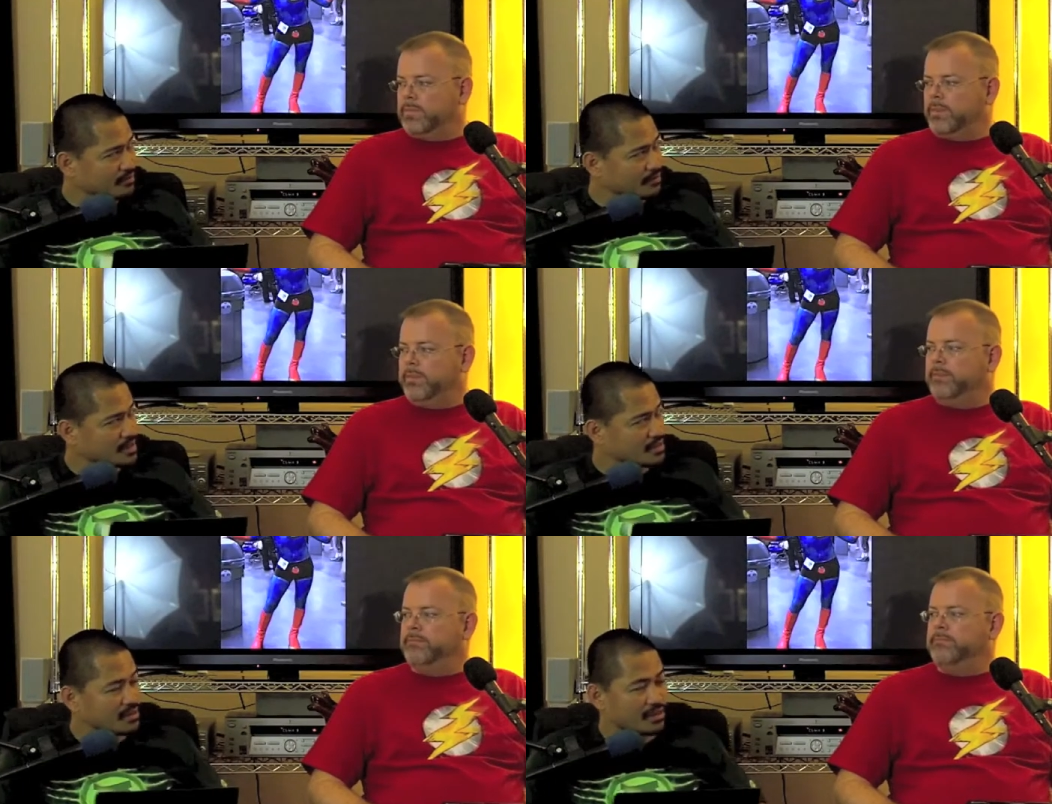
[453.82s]
Speaker 1: him.
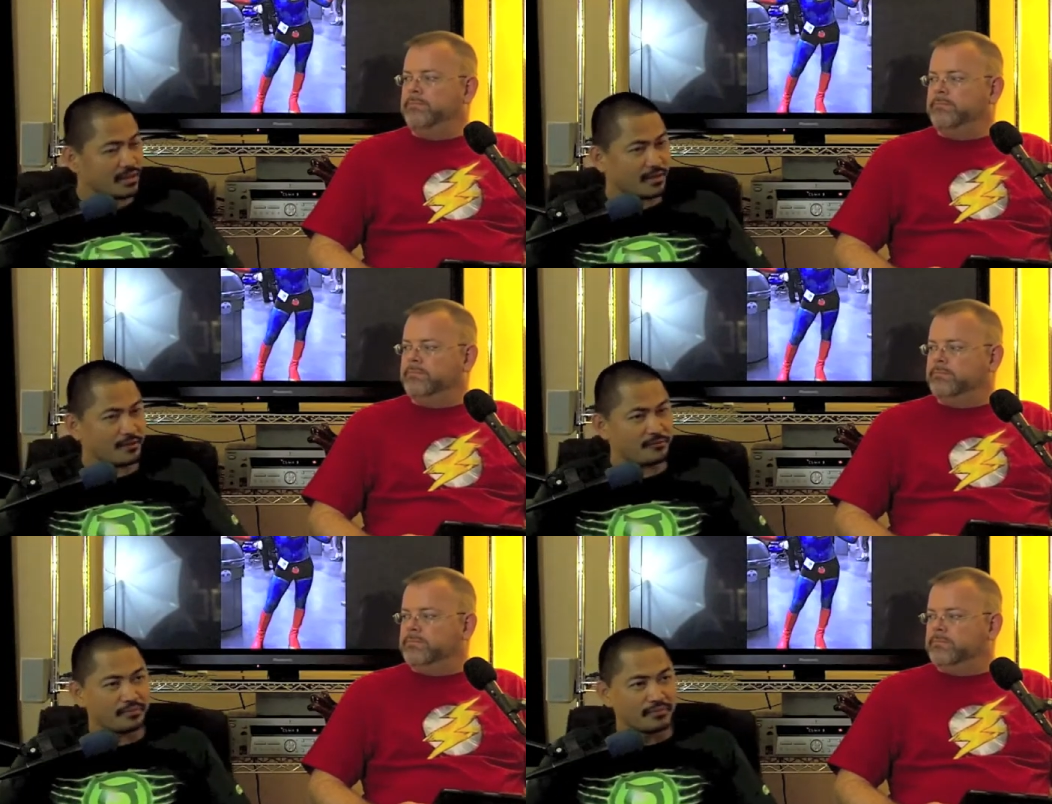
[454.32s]
He's the
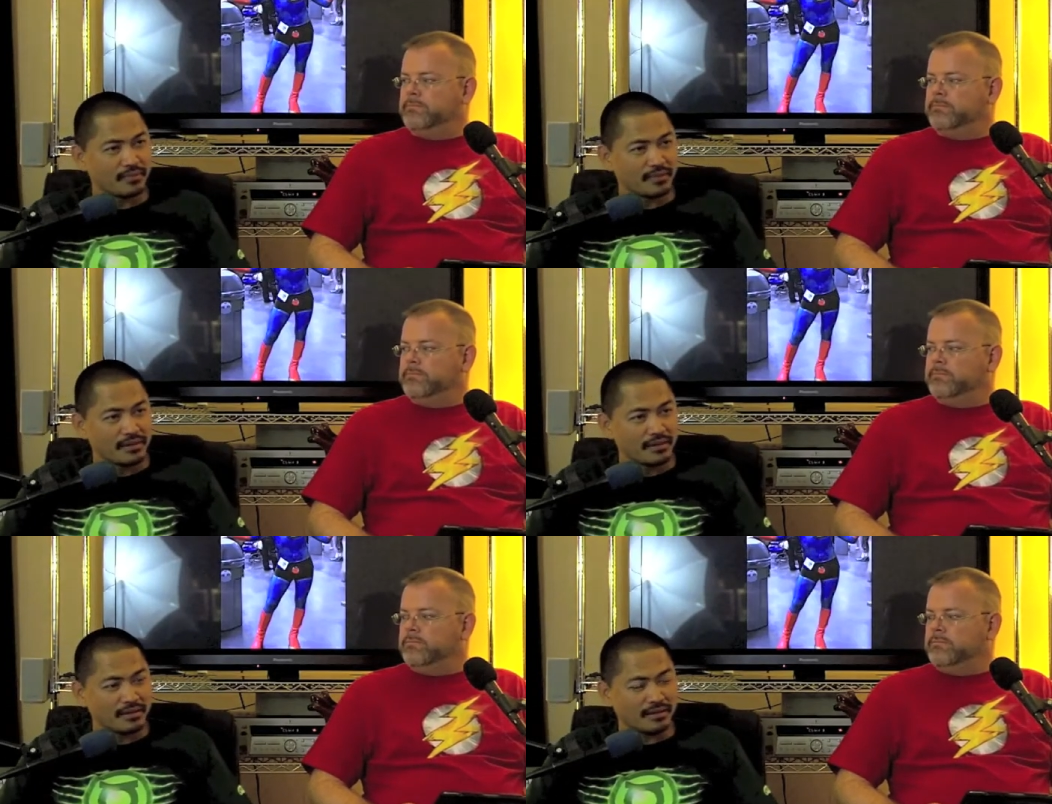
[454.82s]
uh,
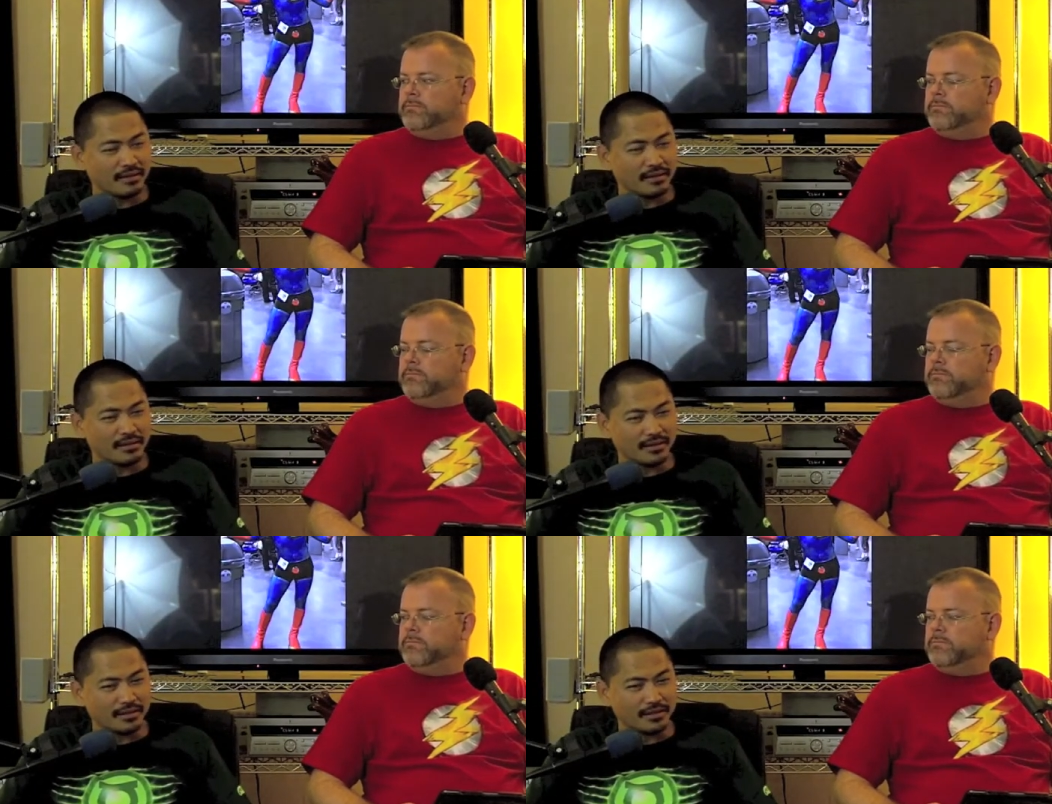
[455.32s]
the
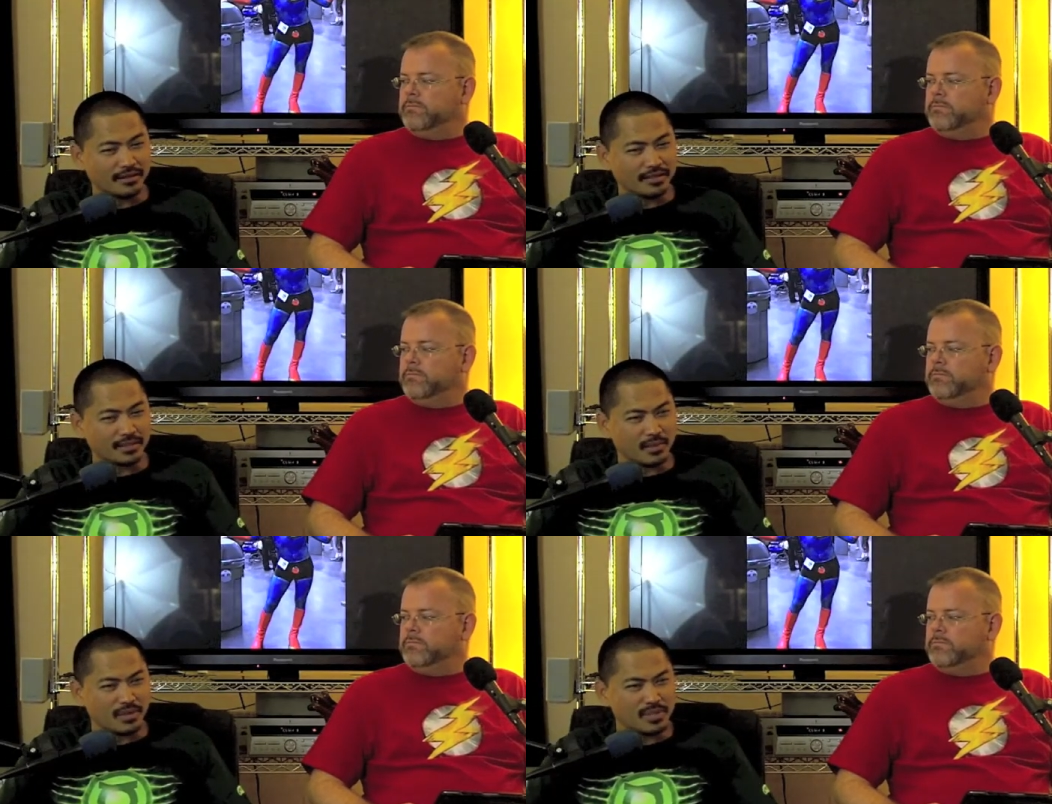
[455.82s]
uh,
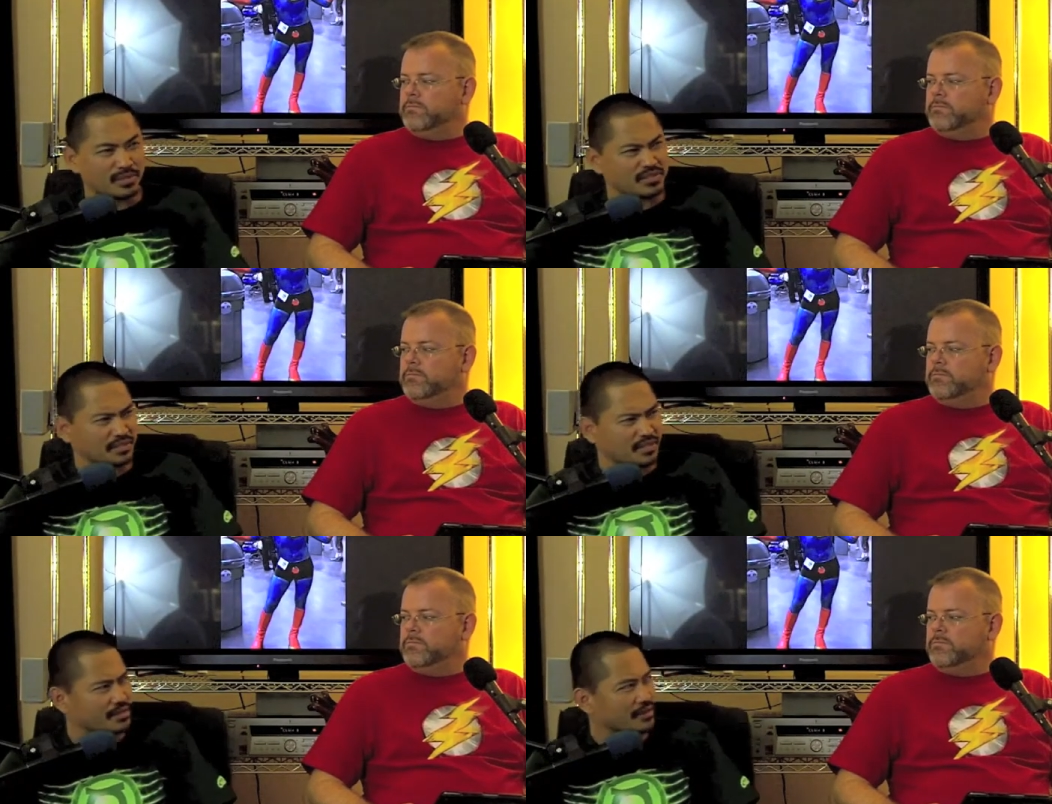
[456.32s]

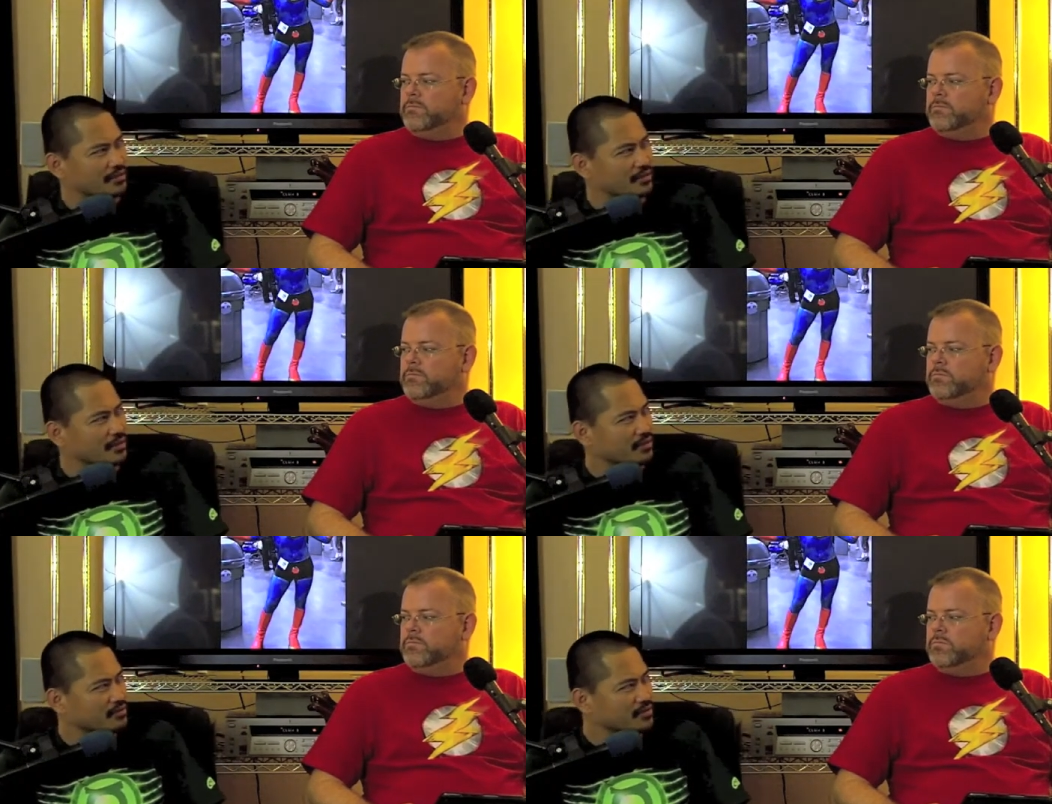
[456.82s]
spokesperson, I think,
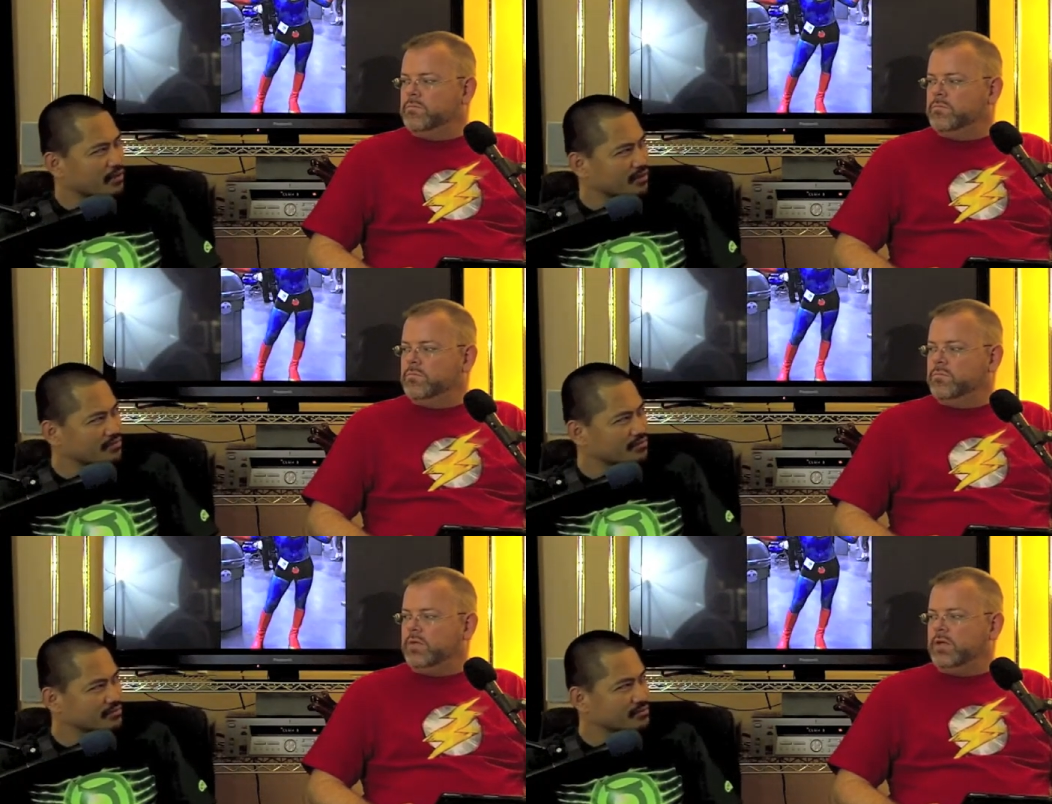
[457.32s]
right now of
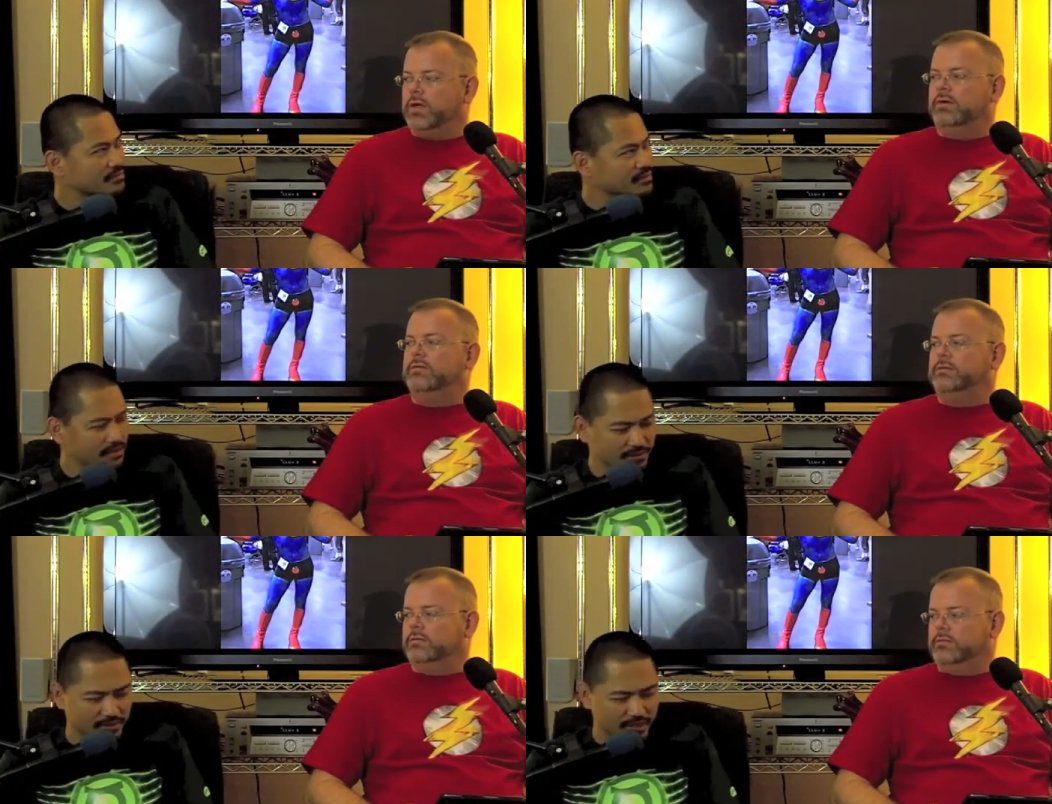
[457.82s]
Scruff. Yeah.
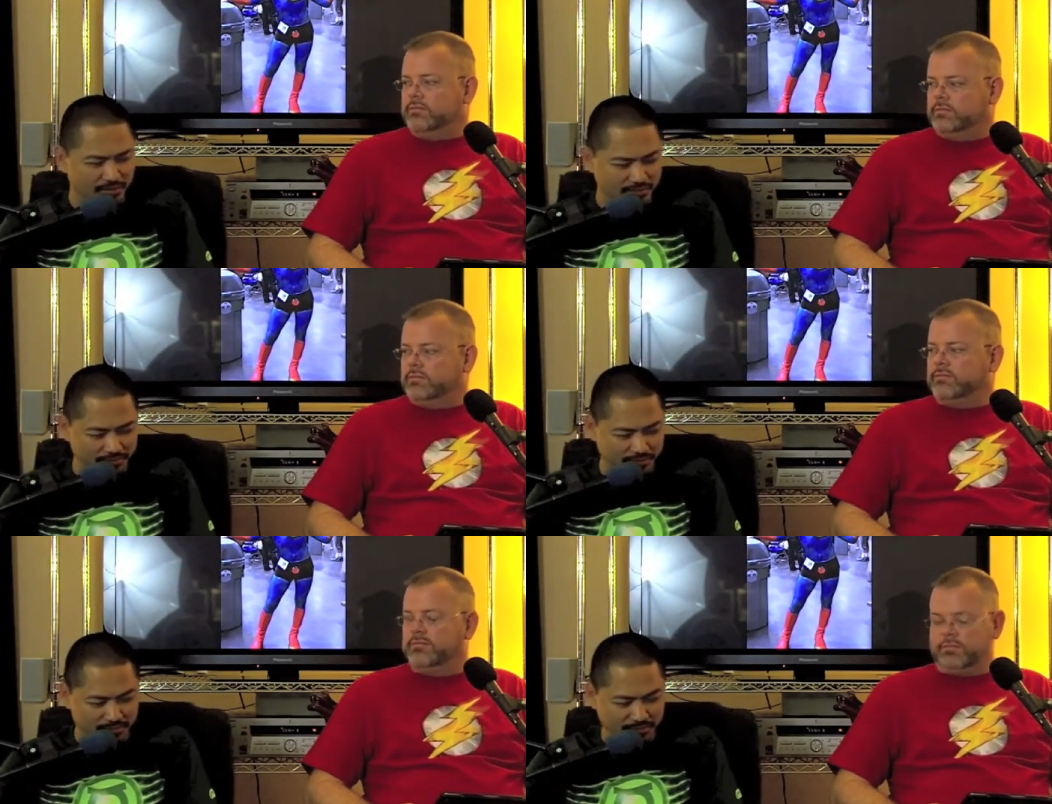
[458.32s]
So yeah.
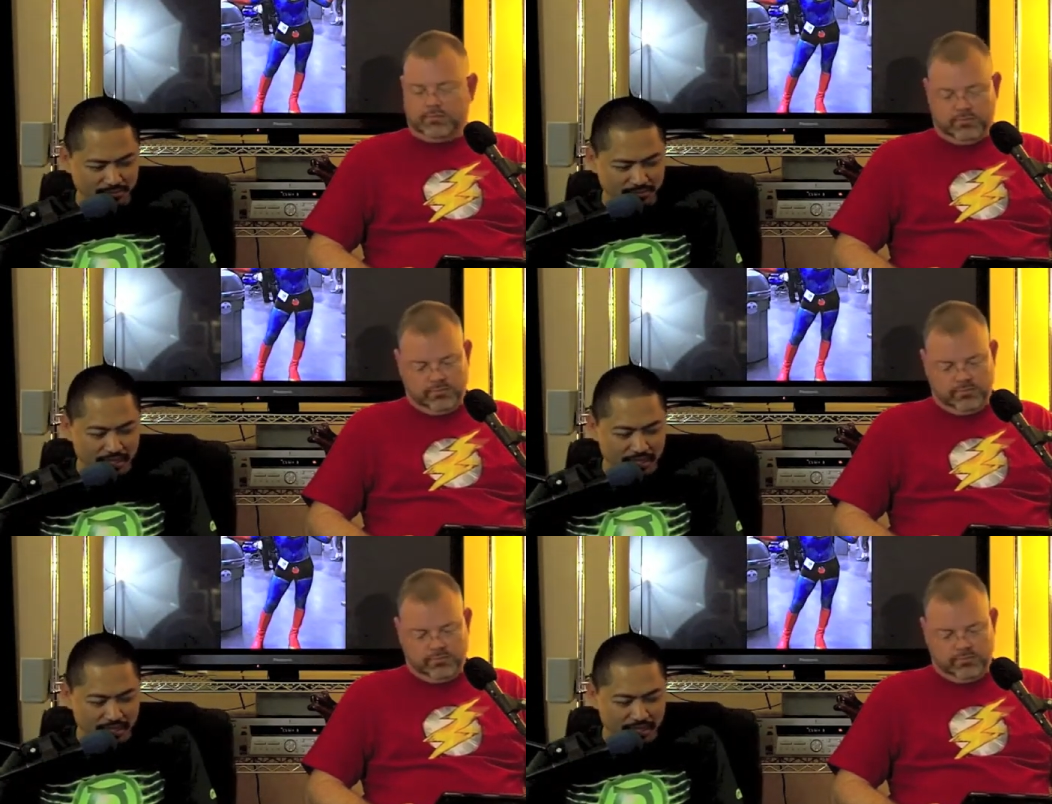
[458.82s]
Mm-hmm.